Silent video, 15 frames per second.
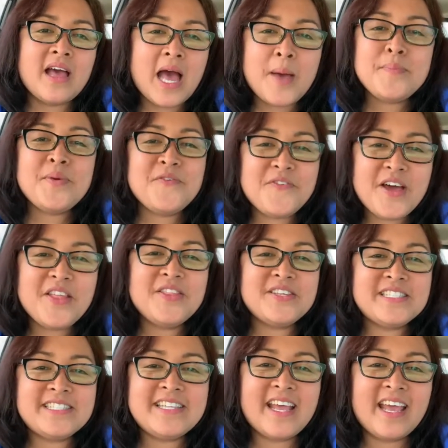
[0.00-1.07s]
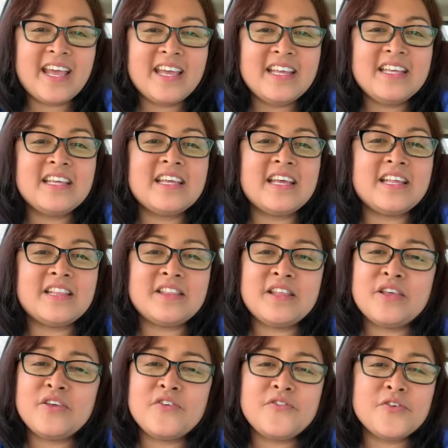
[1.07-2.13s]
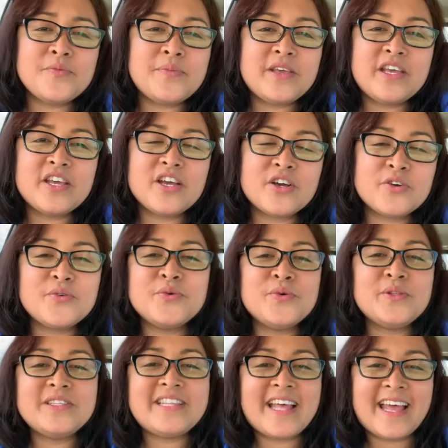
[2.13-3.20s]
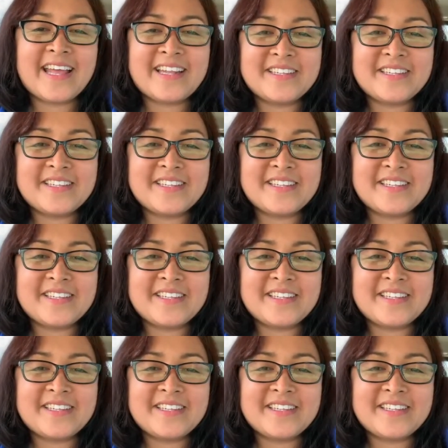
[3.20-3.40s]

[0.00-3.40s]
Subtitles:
Happy Father's Day and thank you for being a cool dad.